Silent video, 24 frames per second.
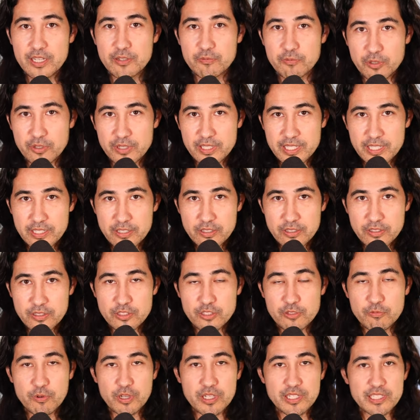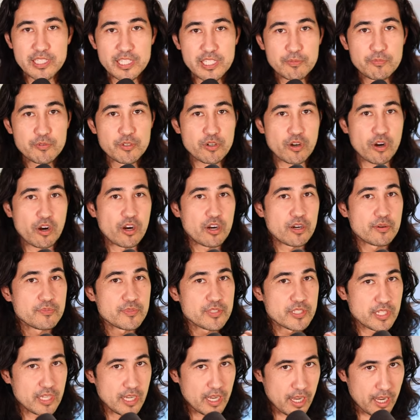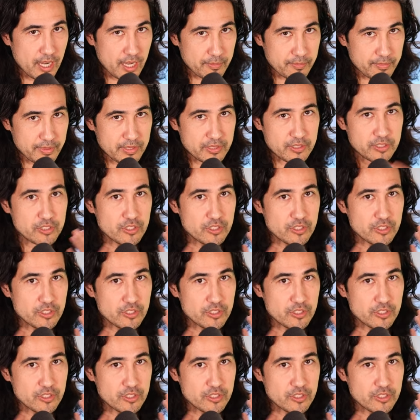Well, here you want to keep your arms up.